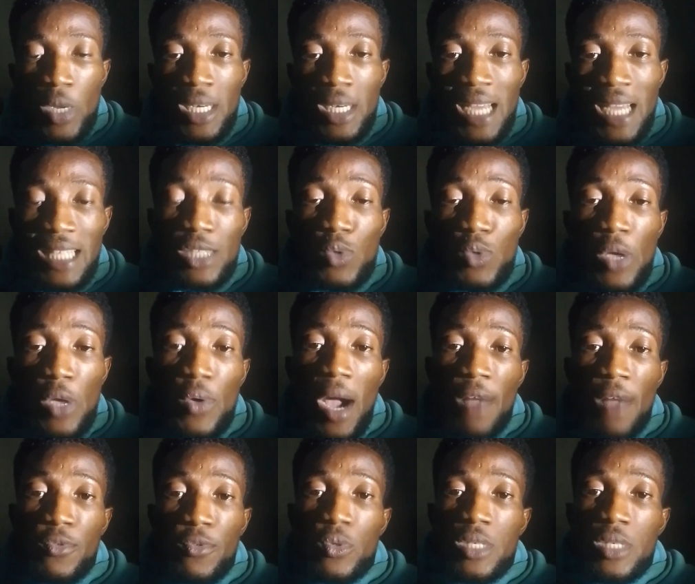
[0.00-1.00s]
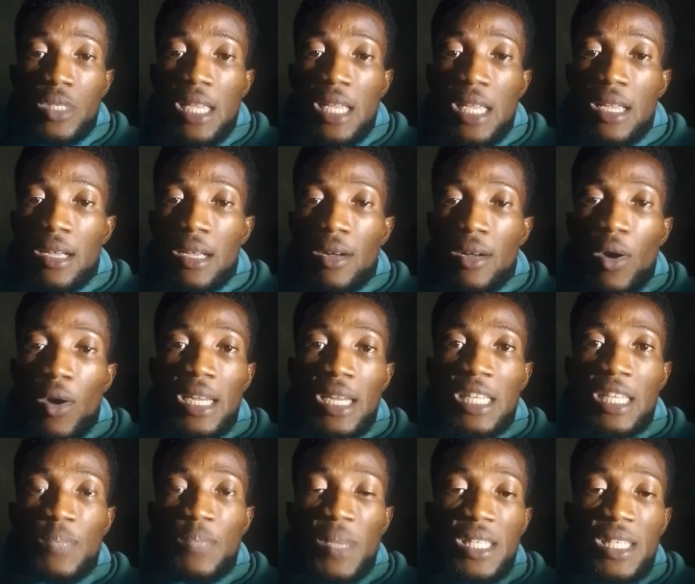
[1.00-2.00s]
That is why you have to stay on a
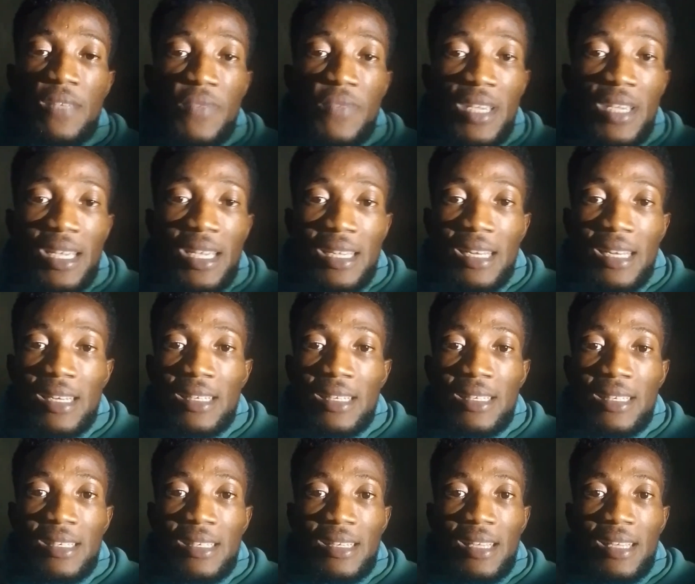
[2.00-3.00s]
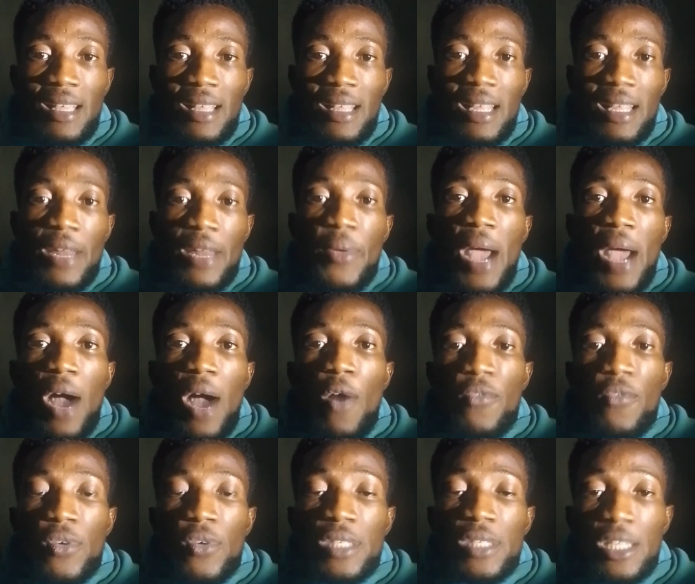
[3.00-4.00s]
specific area of
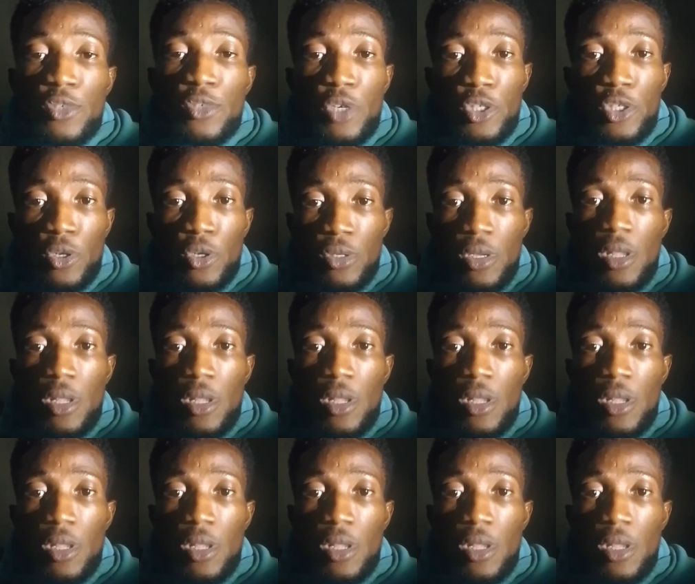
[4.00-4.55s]
concentration.